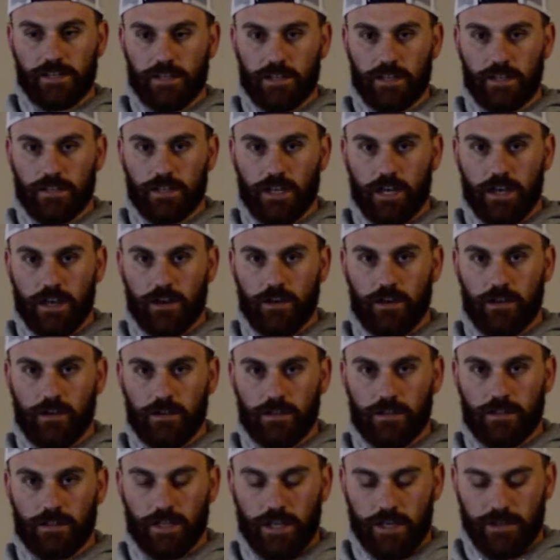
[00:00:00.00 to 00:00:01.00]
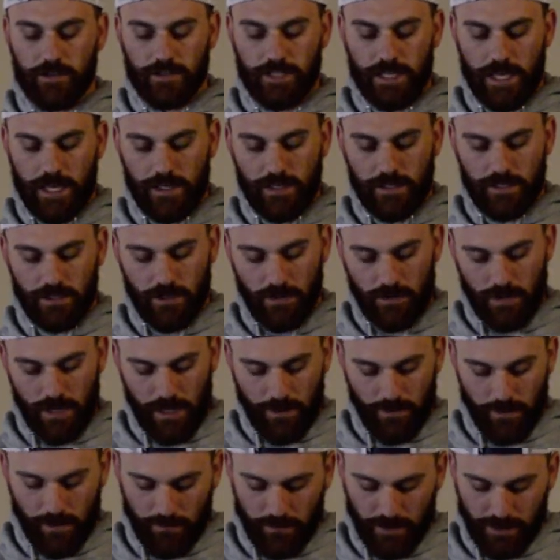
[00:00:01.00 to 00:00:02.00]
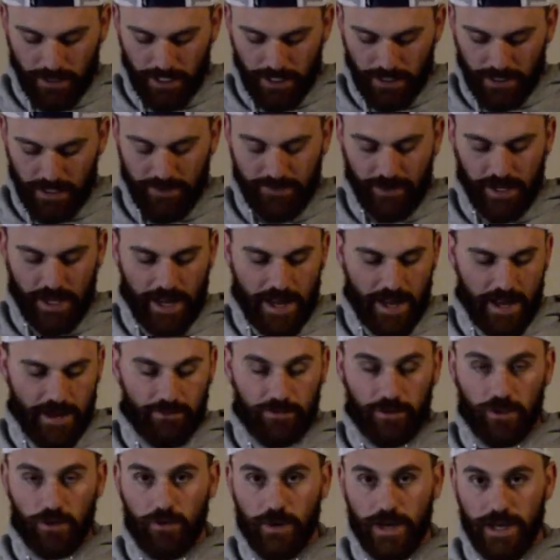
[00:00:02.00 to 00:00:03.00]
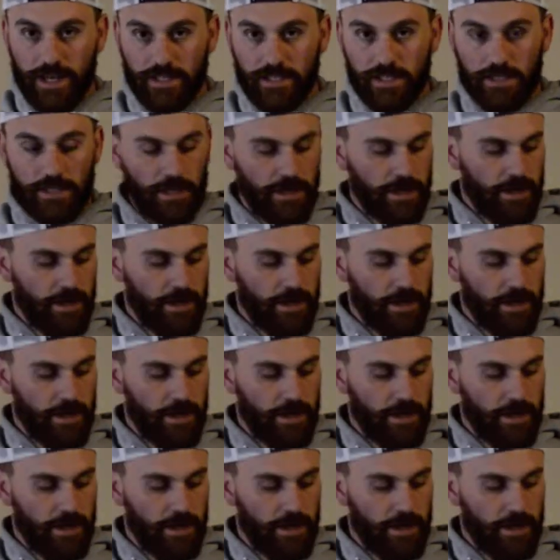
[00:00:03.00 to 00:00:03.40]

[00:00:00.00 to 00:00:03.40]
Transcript: an entire size. So I went with the 11.5 US